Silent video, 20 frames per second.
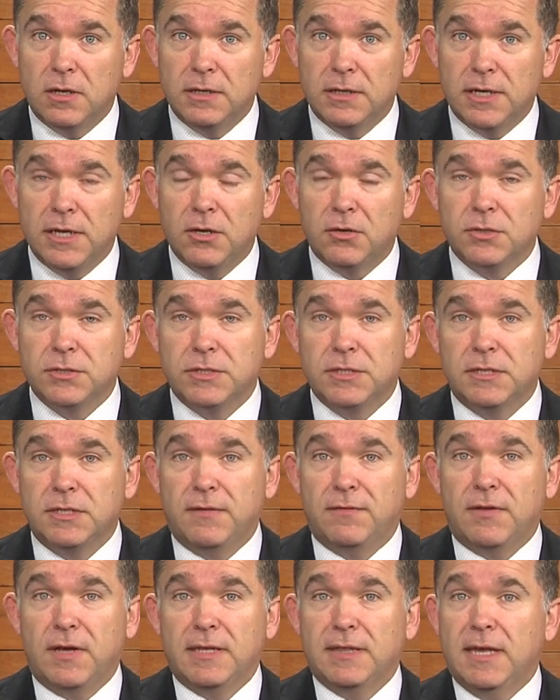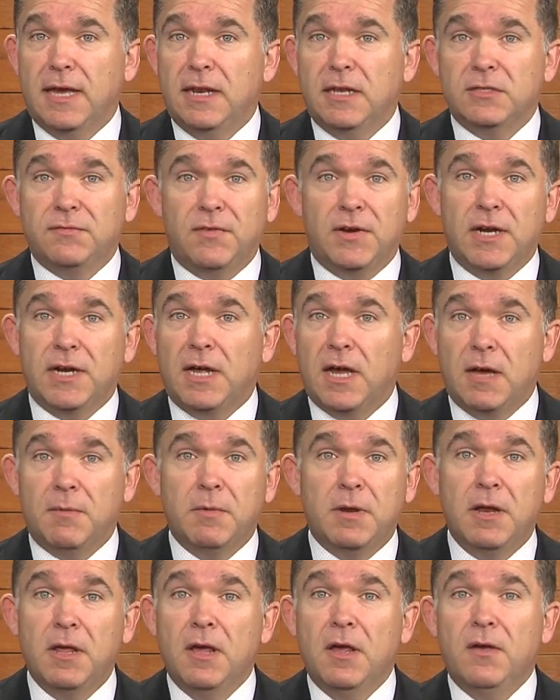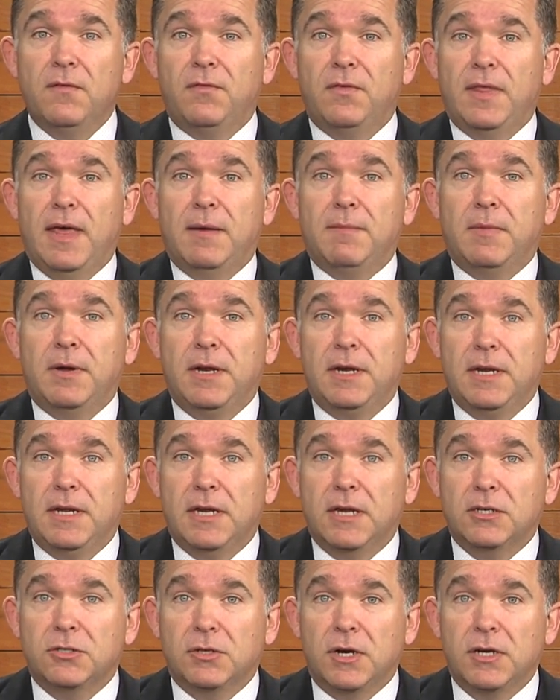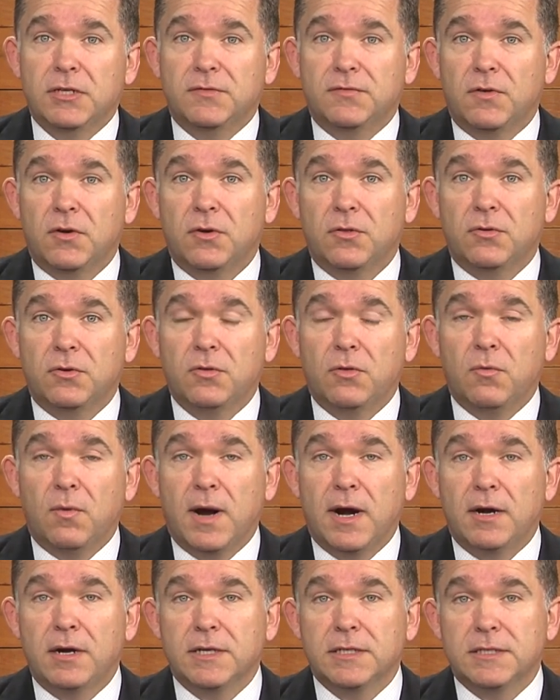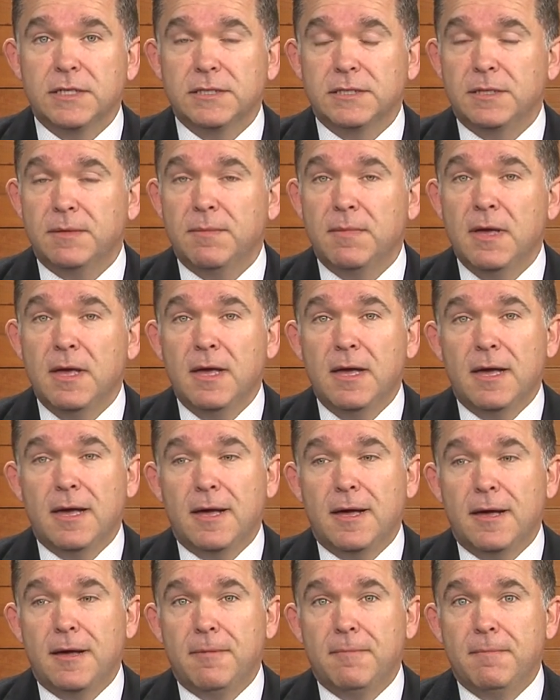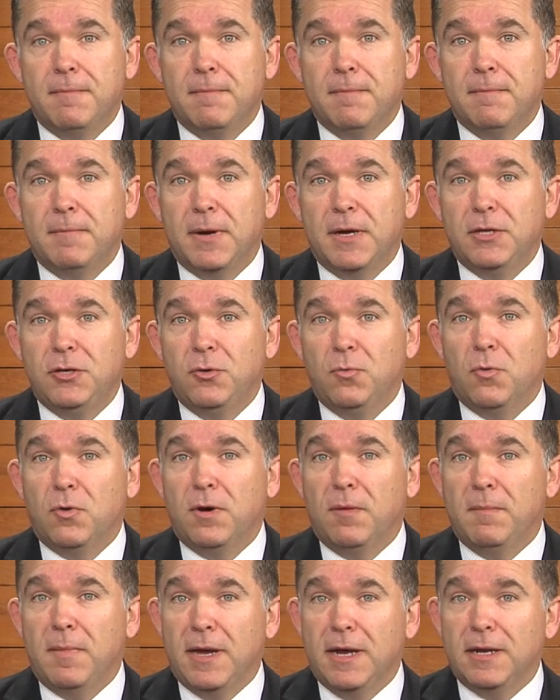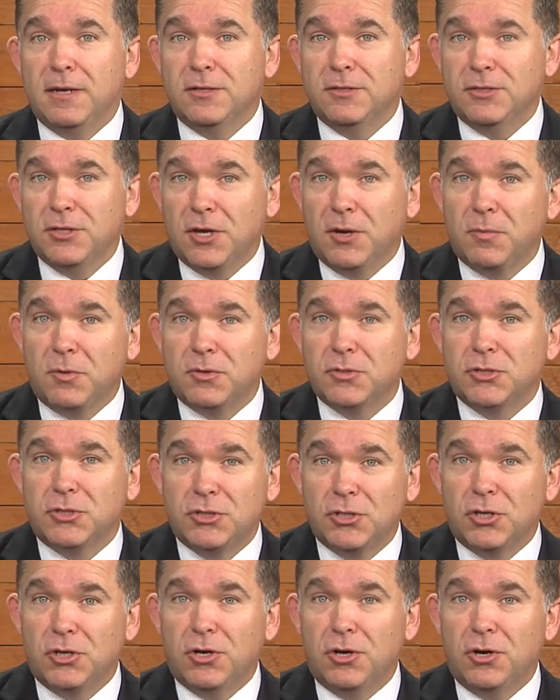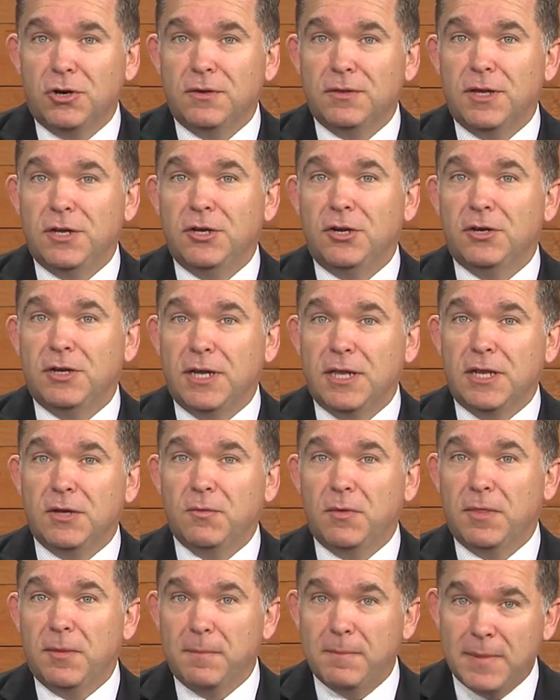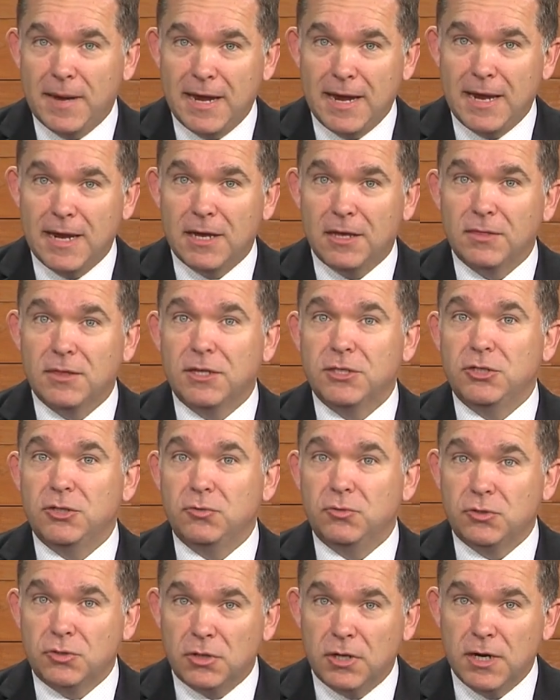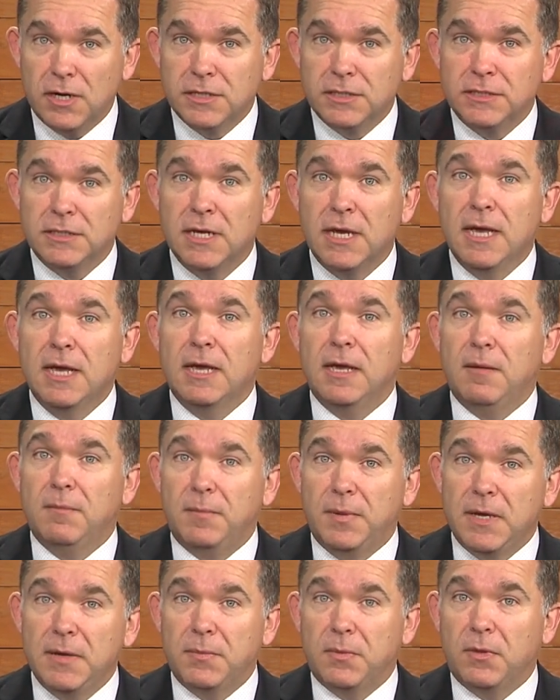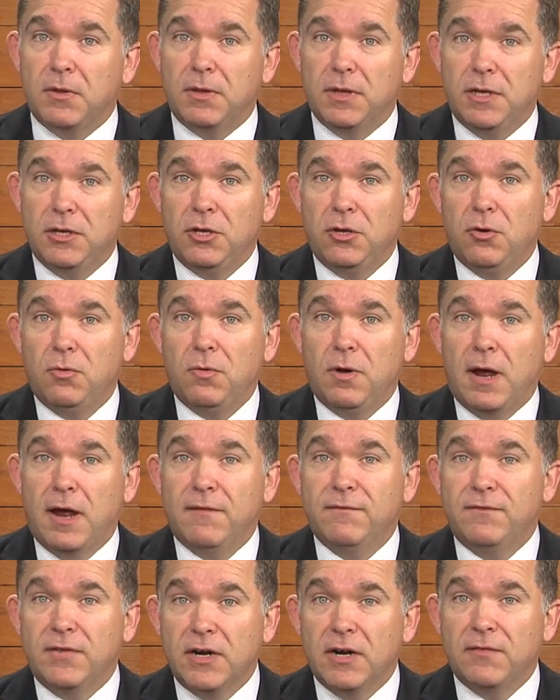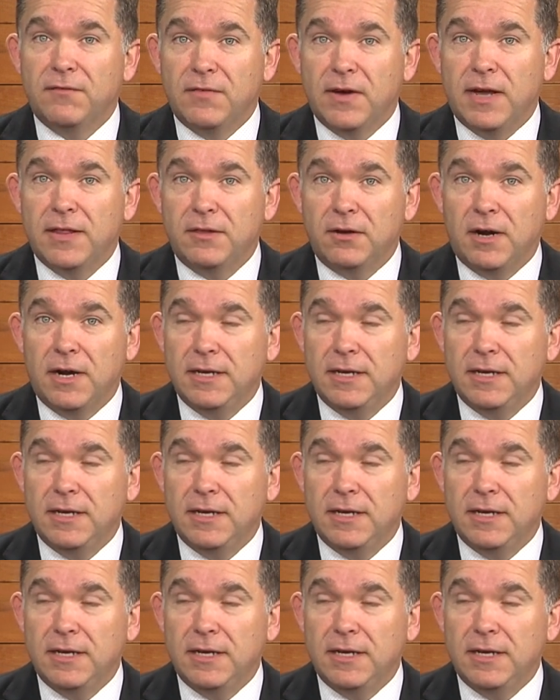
deals and stuff like that, it's very common for that money to get transferred through the wiring system. Um, but you want to make double sure that you're dealing with a bank that you trust and people that you have verified their